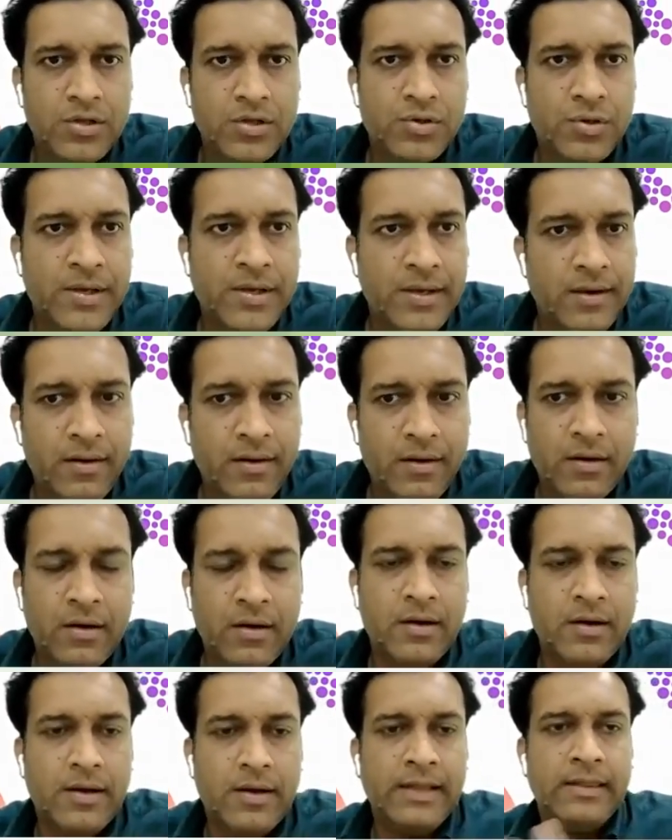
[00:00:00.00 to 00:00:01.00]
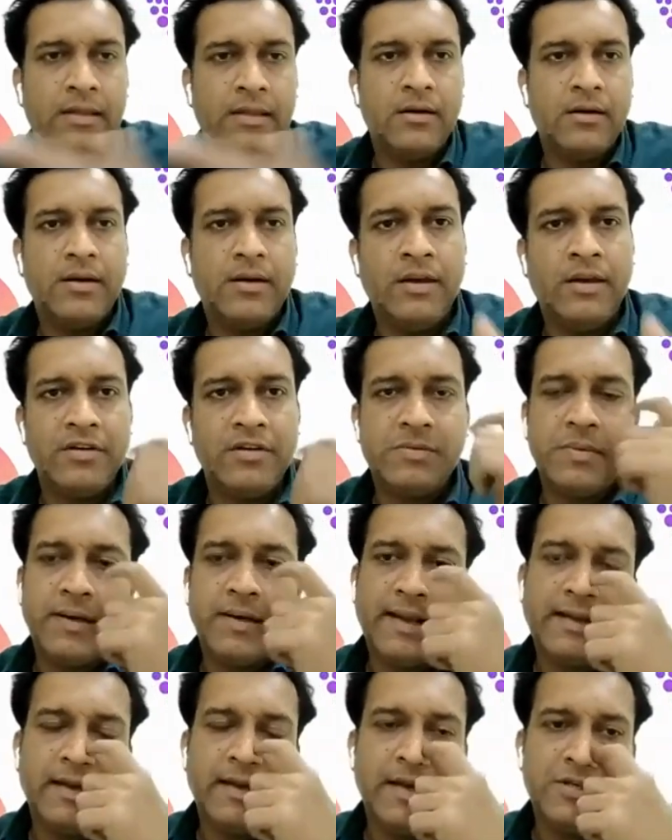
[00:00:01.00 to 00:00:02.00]
So here in the
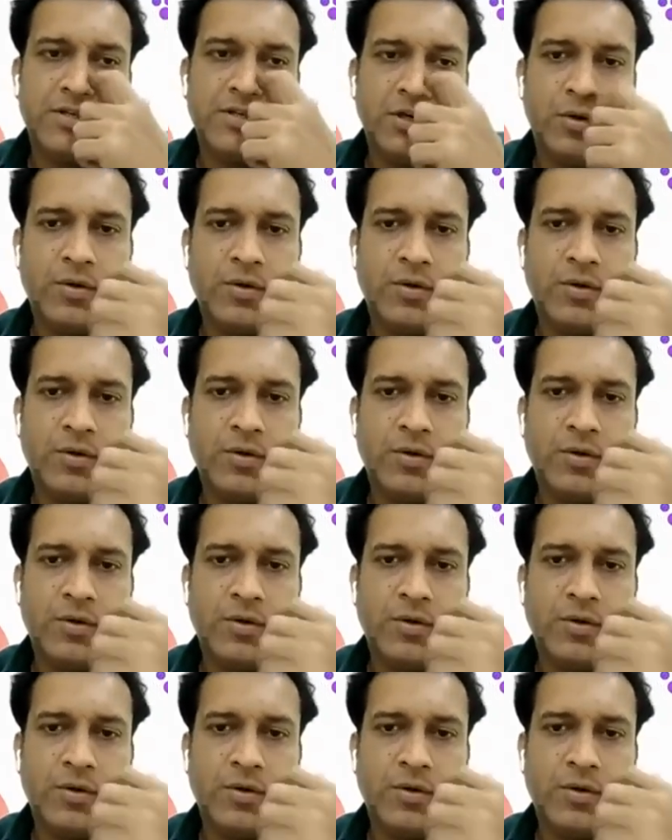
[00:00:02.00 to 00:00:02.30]
investment declaration,